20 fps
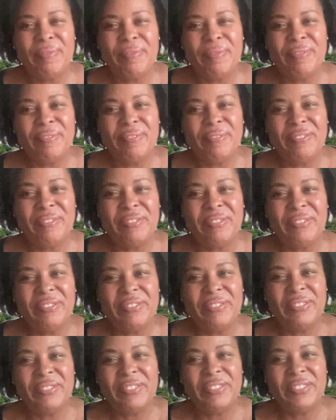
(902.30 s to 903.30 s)

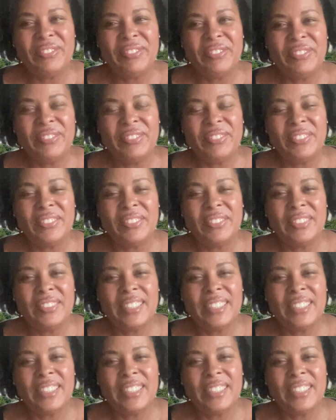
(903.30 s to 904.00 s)
No one is speaking in this clip.